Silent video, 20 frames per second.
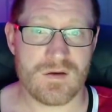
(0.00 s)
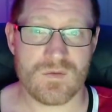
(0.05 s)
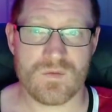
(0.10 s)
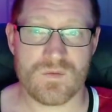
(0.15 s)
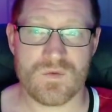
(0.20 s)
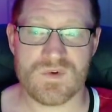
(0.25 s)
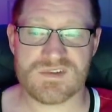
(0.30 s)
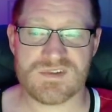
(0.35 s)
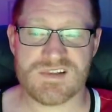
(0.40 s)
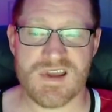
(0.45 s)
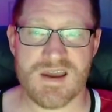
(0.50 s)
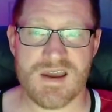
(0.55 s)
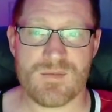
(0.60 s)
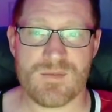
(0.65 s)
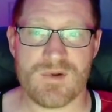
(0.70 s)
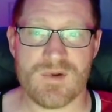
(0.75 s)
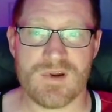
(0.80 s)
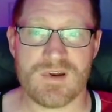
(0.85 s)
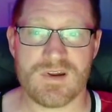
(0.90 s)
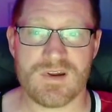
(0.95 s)
What's
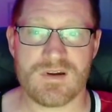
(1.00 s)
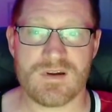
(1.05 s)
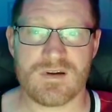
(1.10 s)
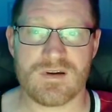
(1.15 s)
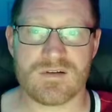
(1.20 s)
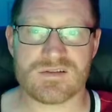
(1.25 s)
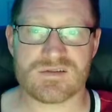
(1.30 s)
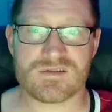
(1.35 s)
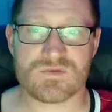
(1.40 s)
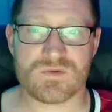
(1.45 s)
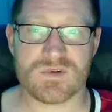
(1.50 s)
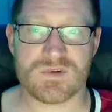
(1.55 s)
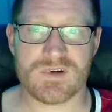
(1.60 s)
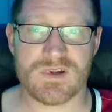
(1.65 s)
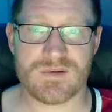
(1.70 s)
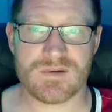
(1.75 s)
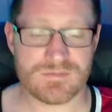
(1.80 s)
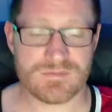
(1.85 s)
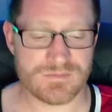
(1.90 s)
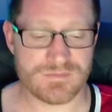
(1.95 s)
happening here? Is it
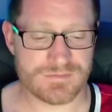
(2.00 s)
working?